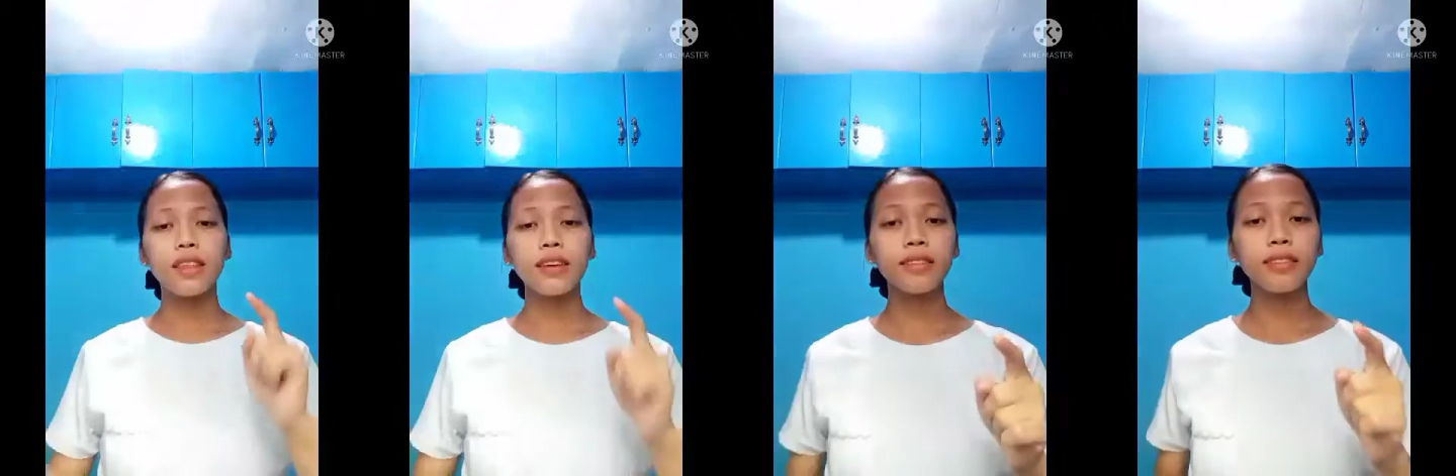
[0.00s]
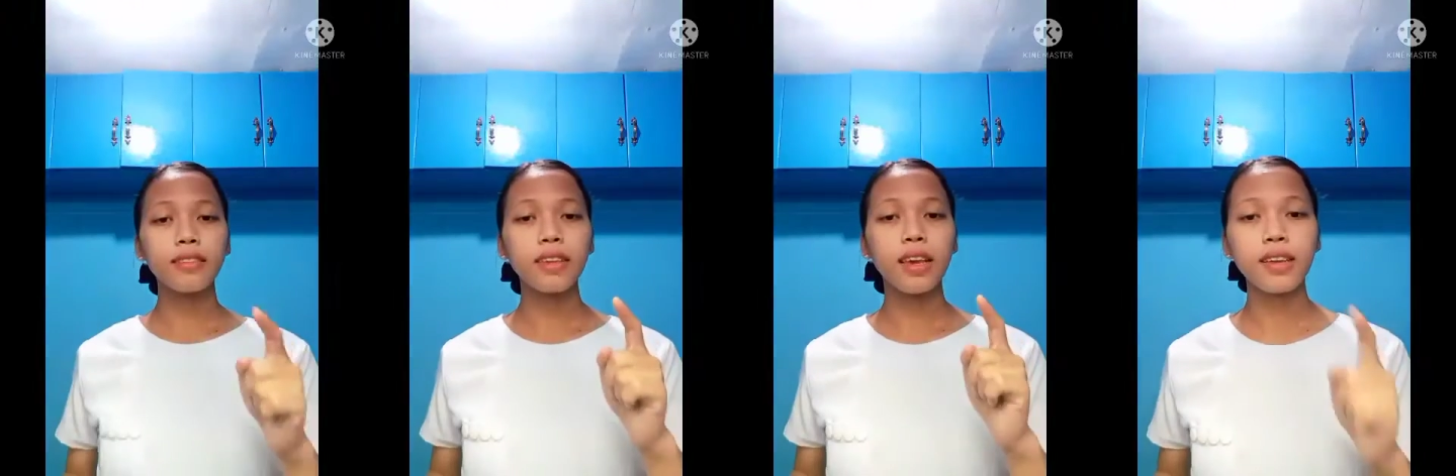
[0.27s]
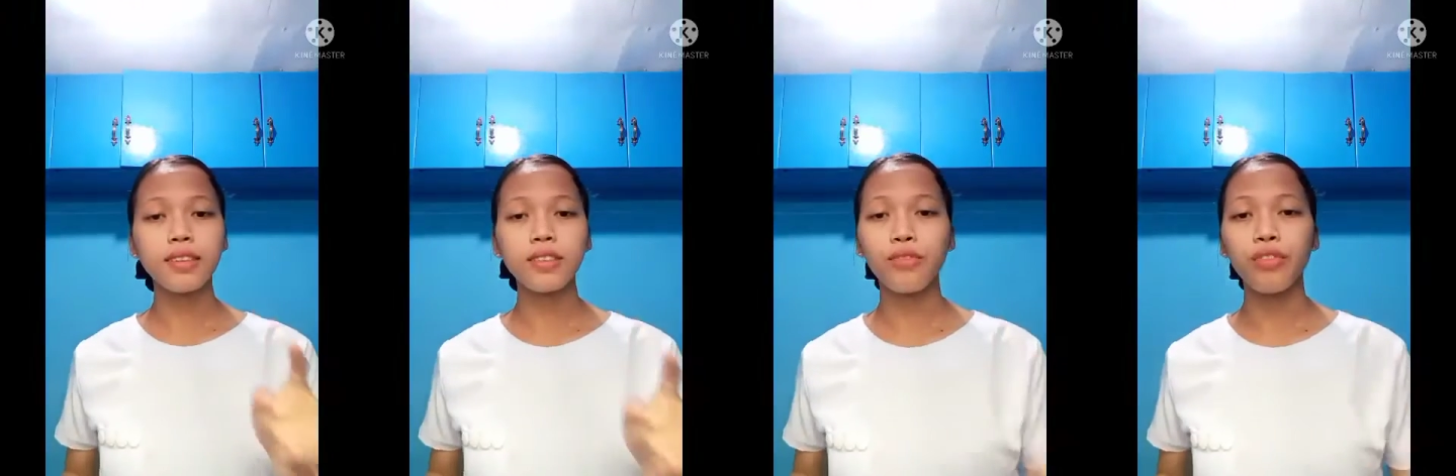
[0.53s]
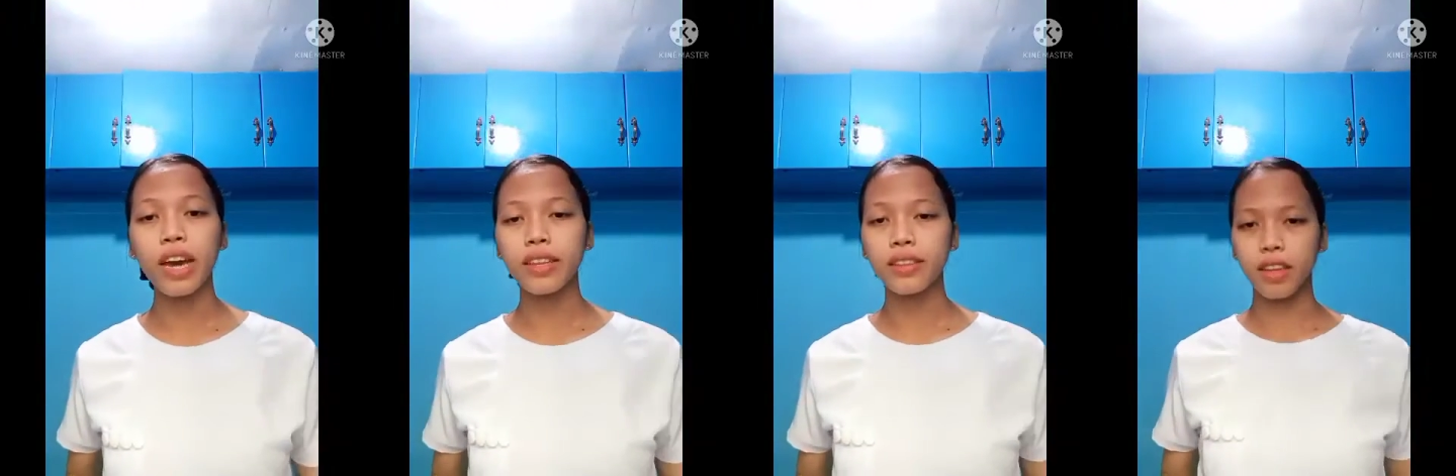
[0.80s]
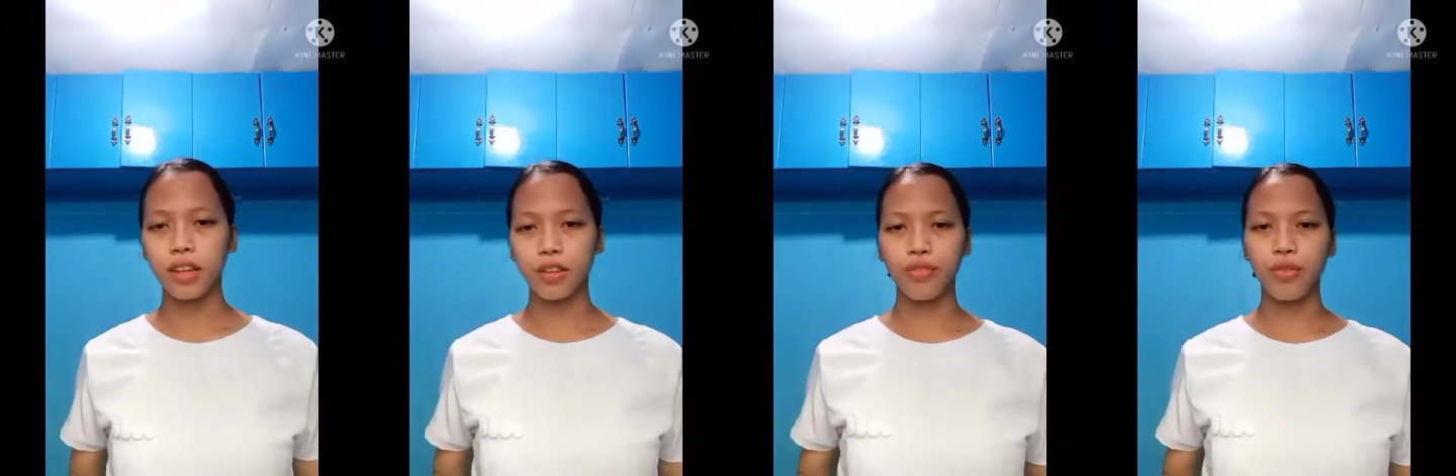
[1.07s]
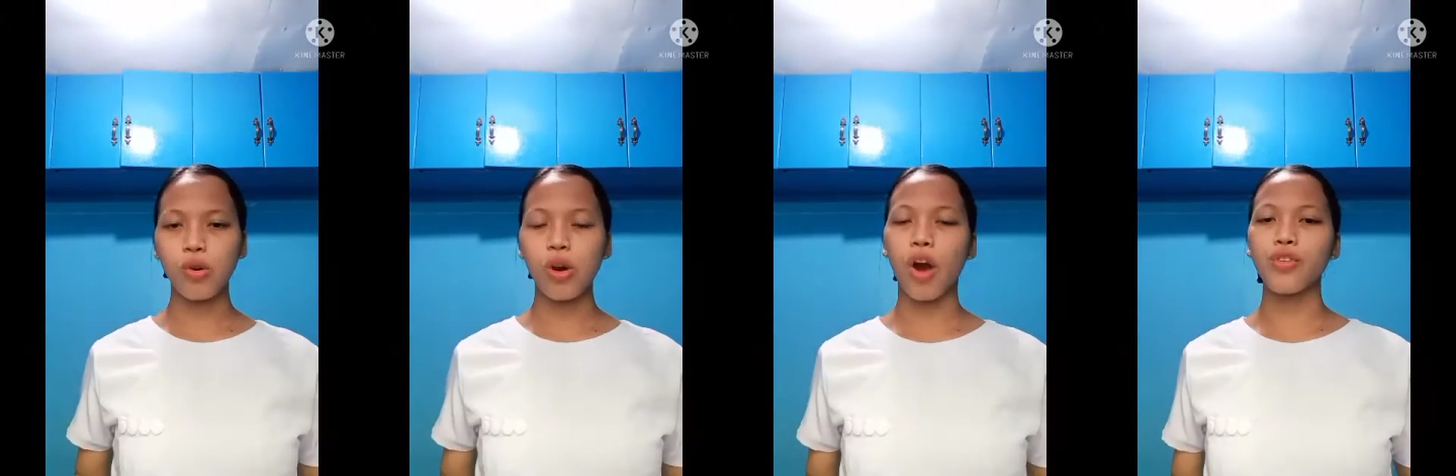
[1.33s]
this is vital
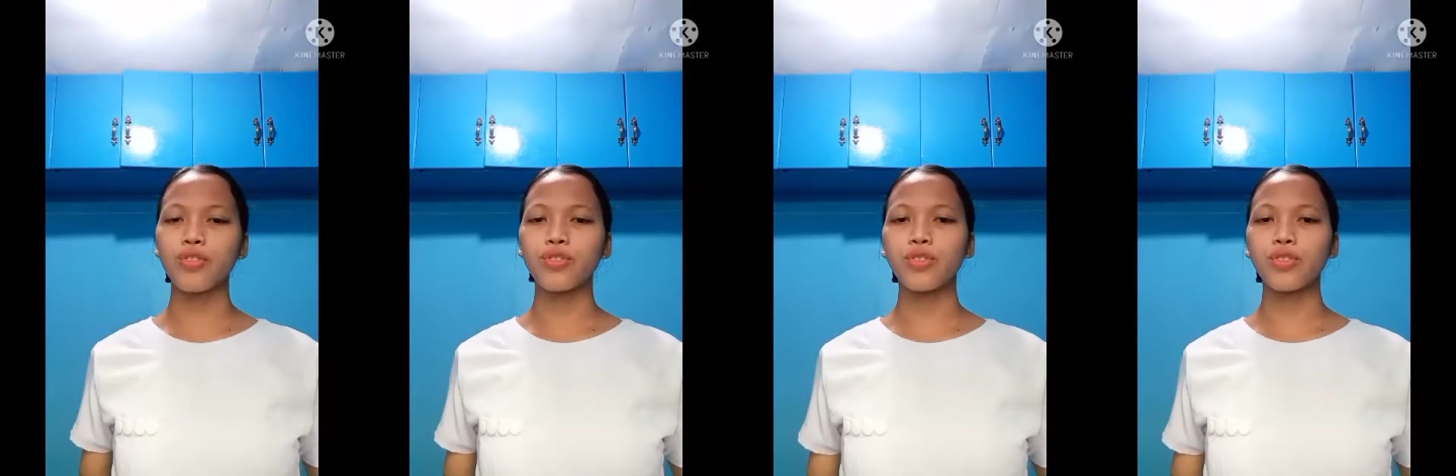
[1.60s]
for our